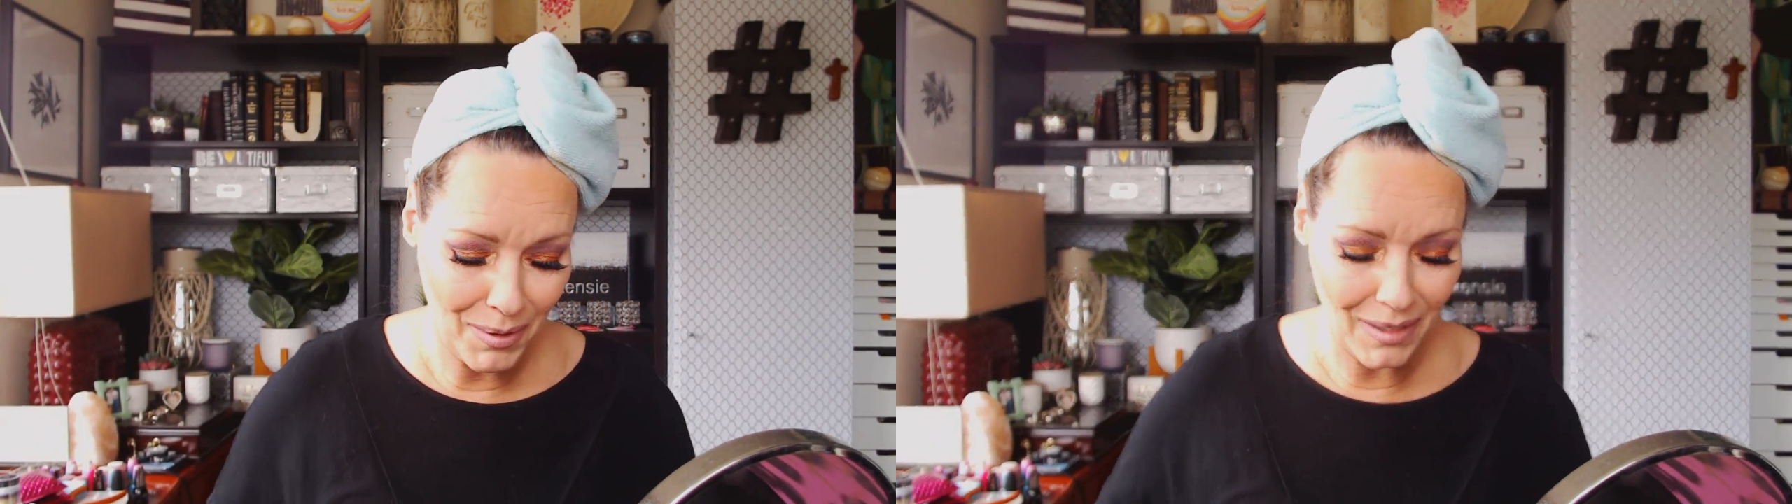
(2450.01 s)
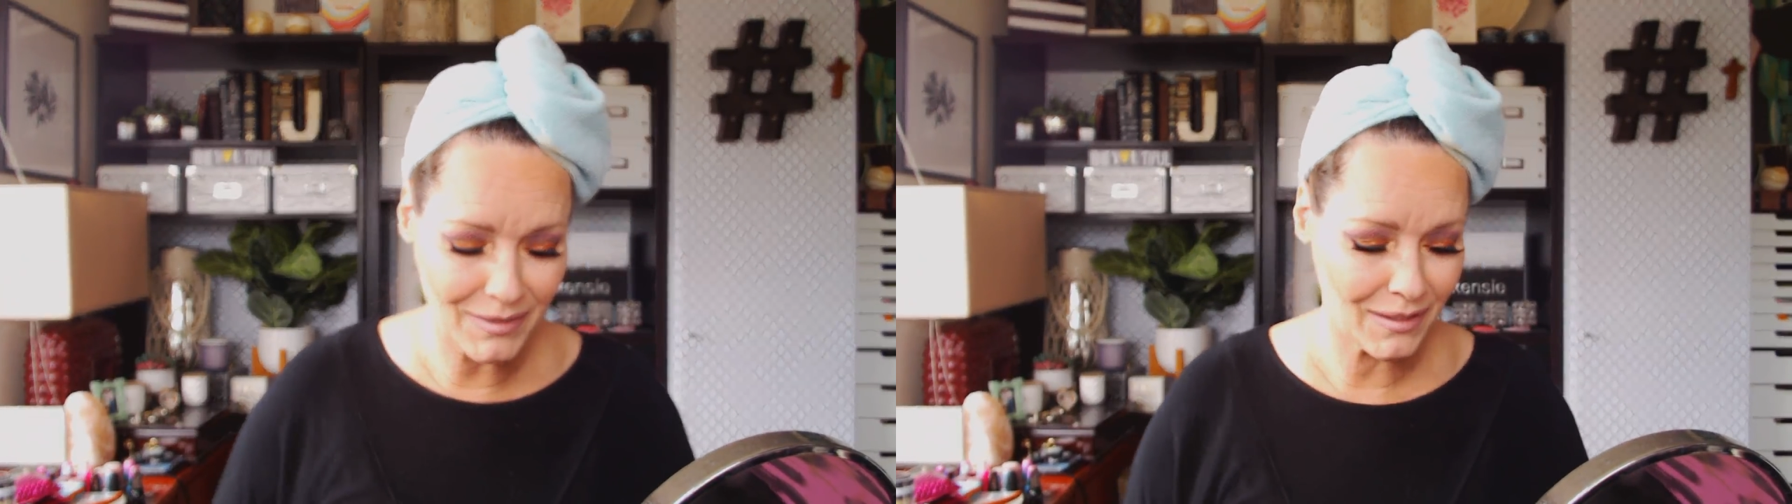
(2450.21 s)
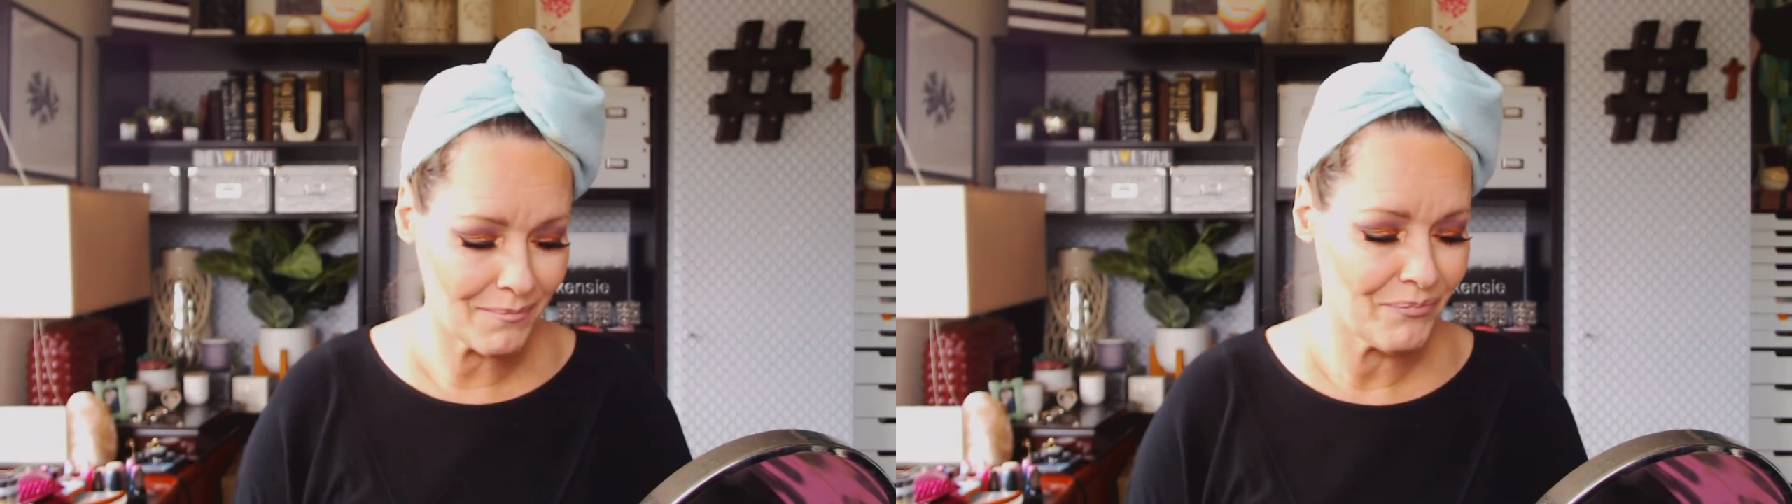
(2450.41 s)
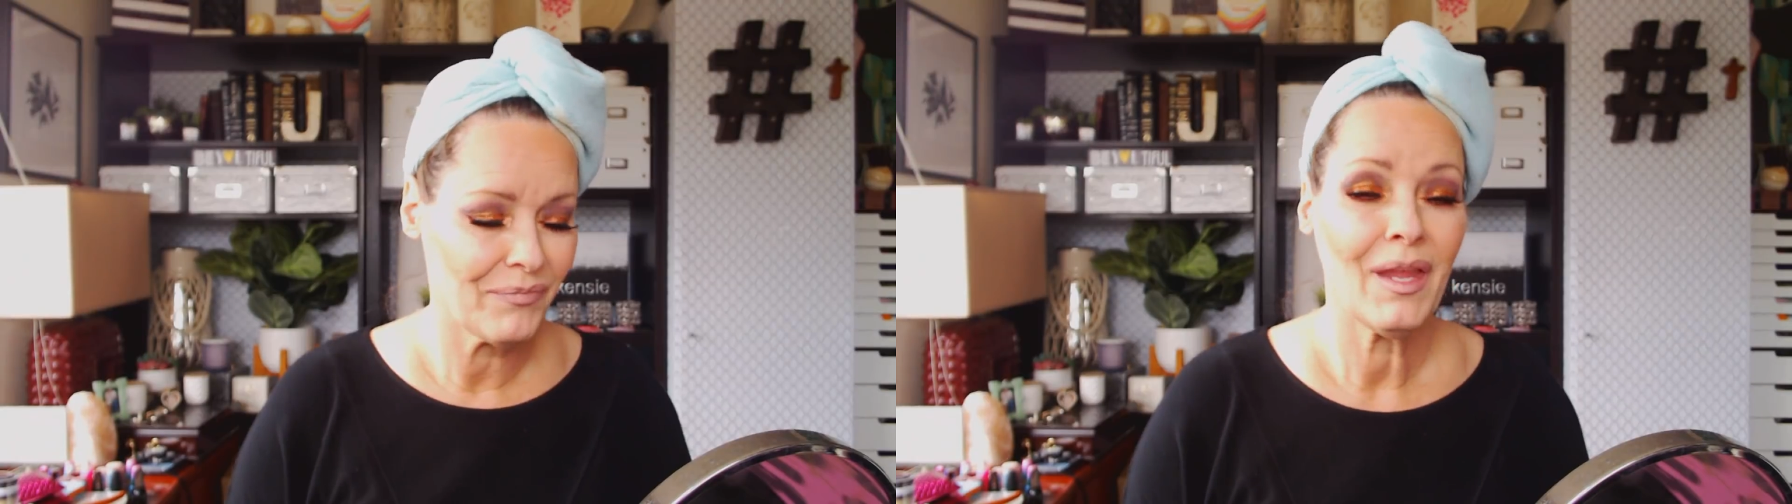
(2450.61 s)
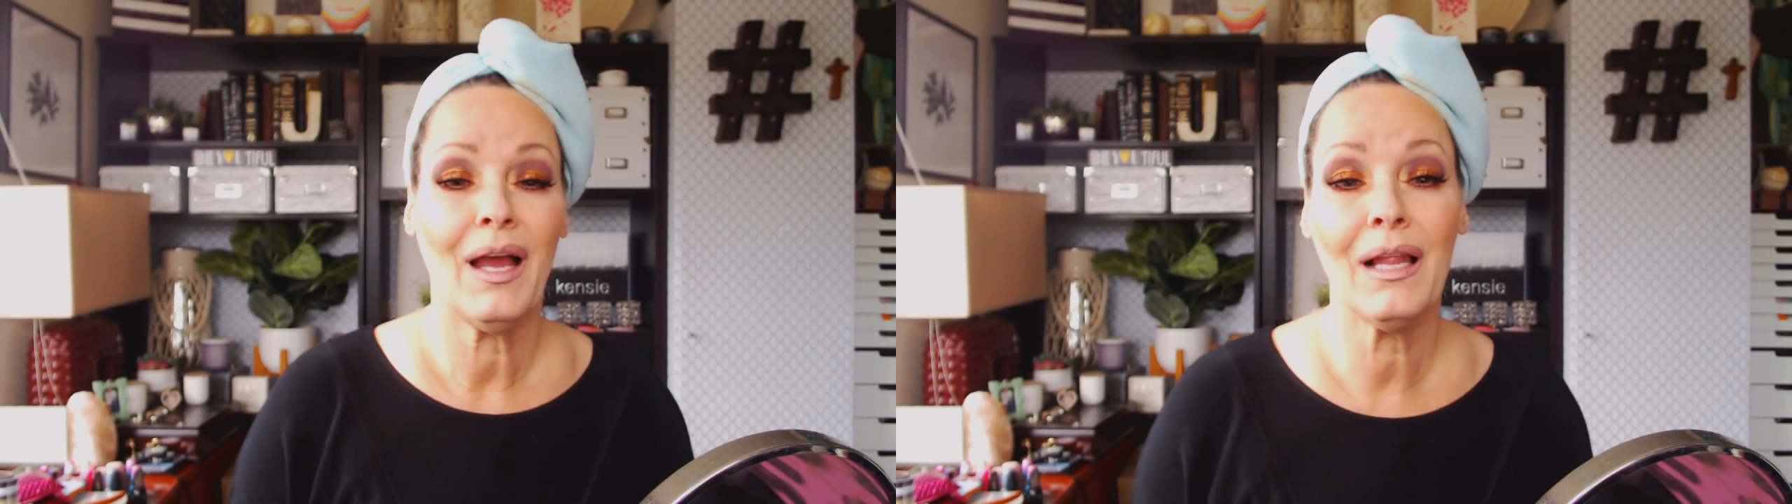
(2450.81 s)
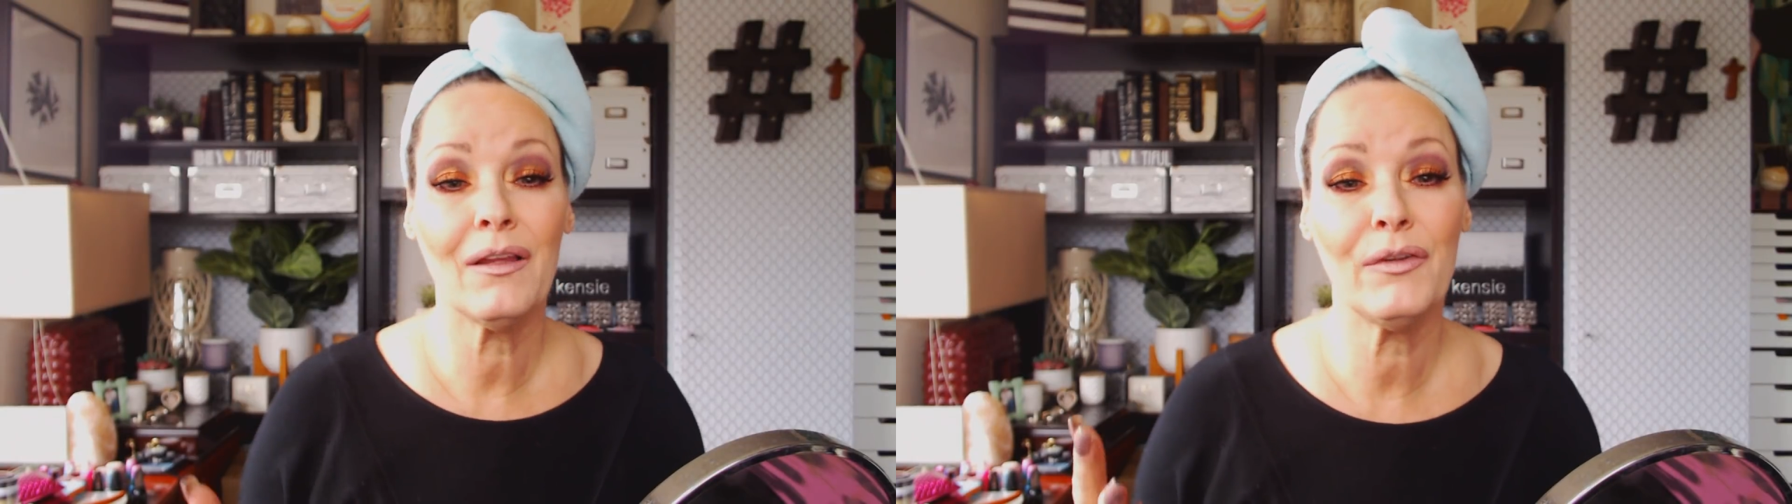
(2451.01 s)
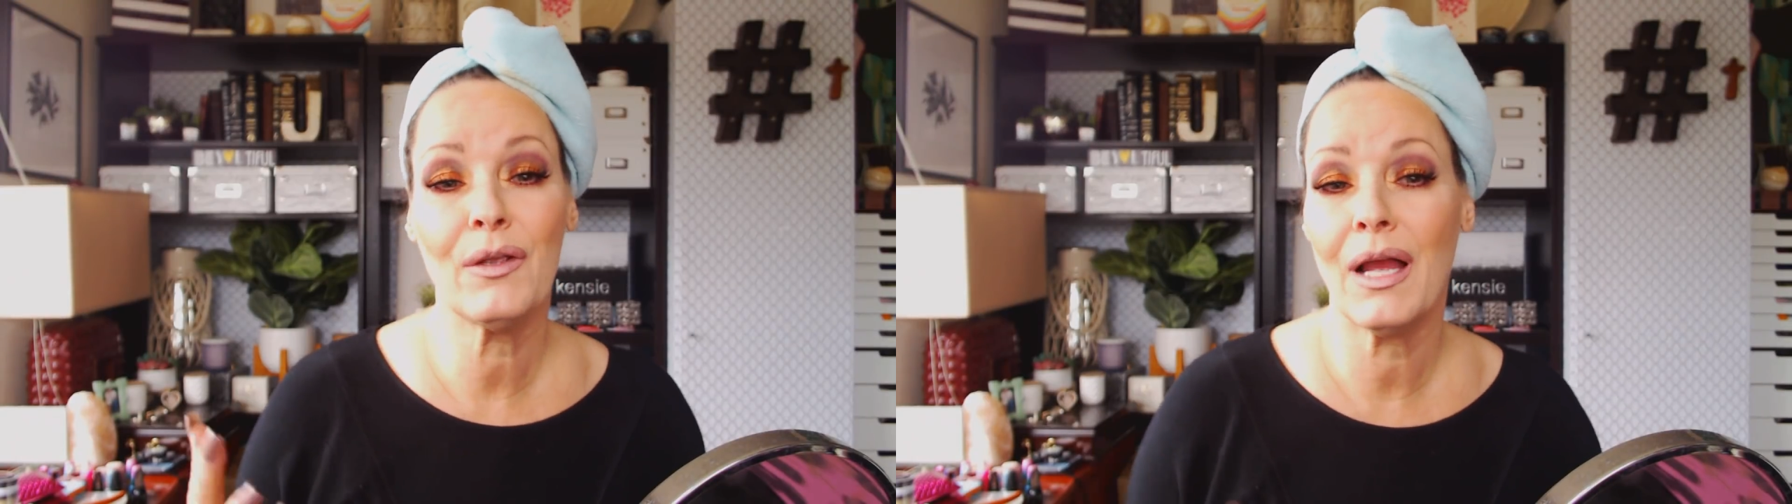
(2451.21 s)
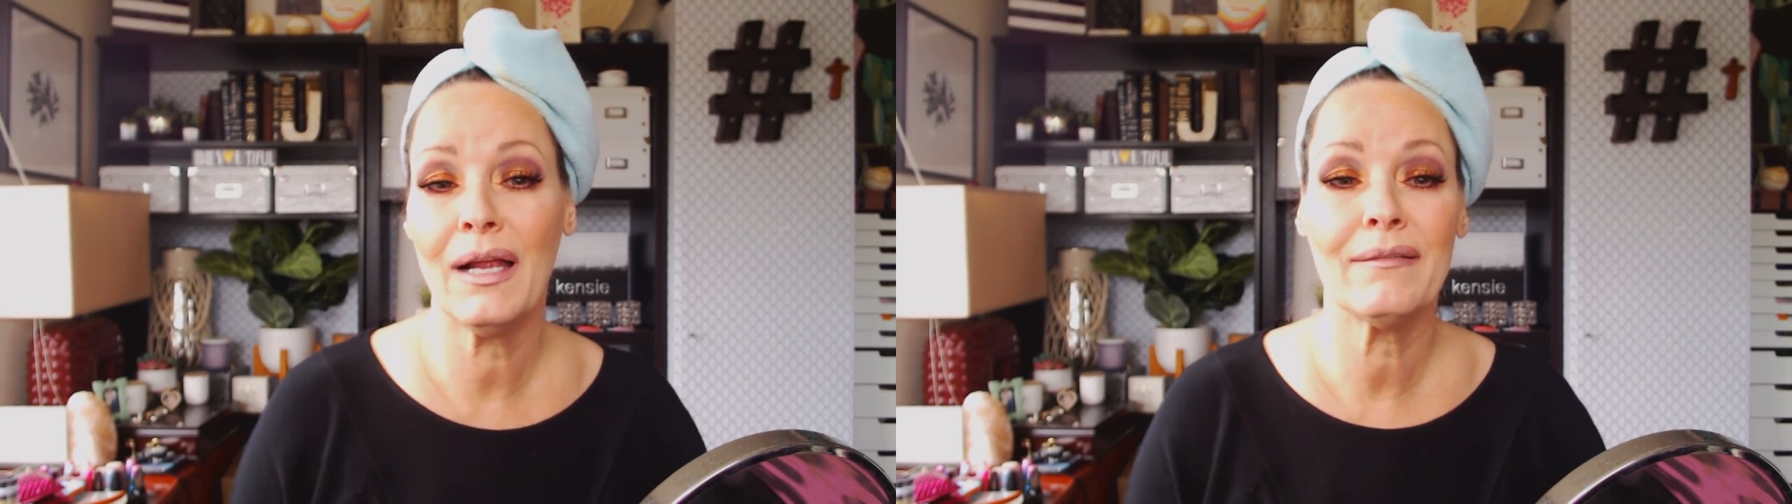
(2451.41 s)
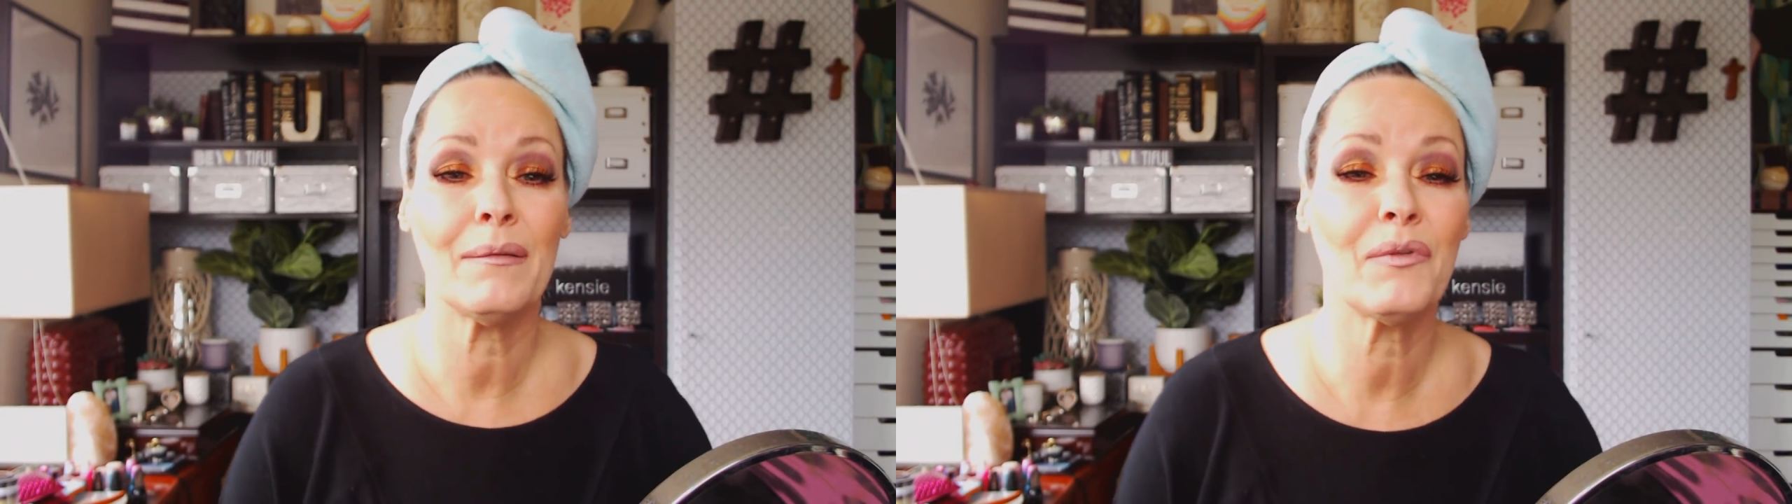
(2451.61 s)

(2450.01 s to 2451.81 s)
But I love you guys.